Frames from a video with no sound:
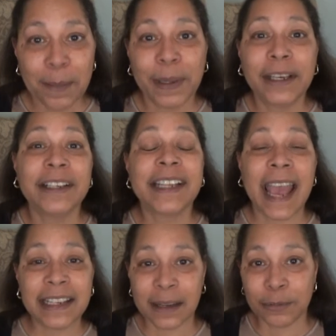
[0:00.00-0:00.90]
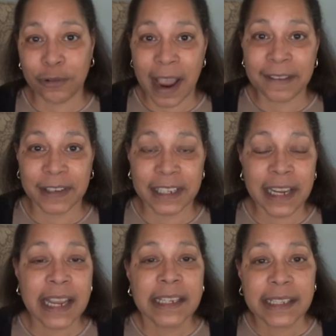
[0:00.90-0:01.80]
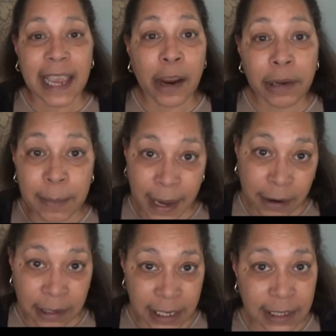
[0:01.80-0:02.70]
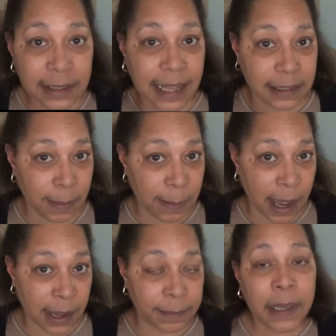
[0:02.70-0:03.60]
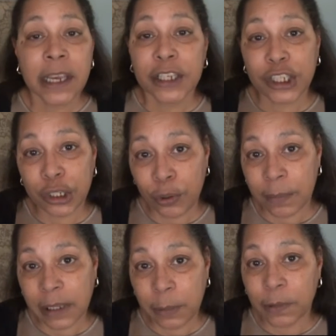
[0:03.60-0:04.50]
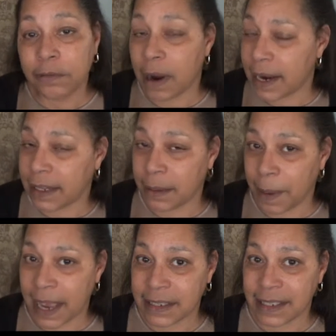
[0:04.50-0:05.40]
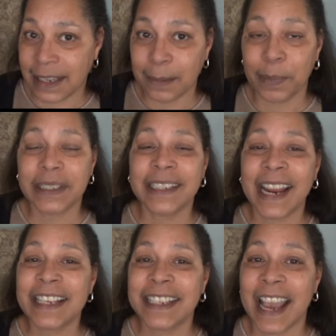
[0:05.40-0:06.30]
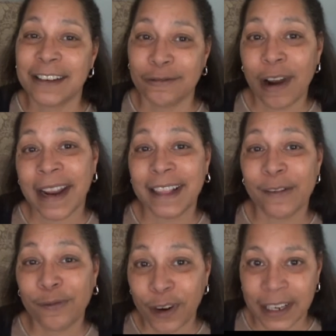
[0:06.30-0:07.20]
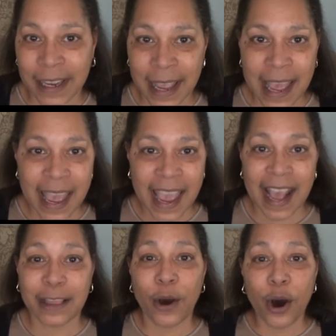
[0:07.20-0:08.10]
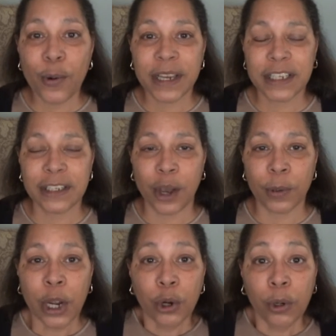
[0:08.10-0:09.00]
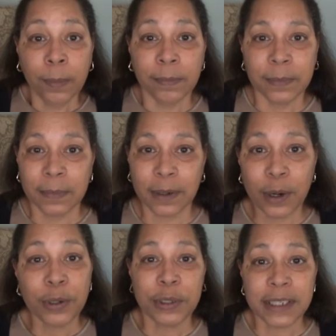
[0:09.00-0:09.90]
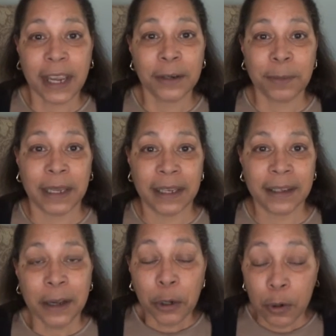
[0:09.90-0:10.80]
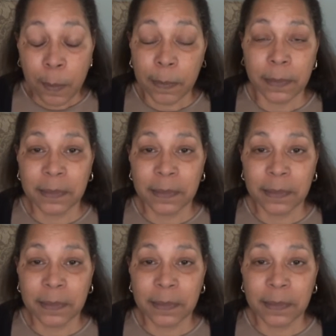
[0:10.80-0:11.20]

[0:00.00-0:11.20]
Because as I'm driving, Scary Mary, that's my mom, she normally would ride in the back seat. But today she had to ride in the front. And the whole way she's going, ooh, oh, you scared me. Ooh,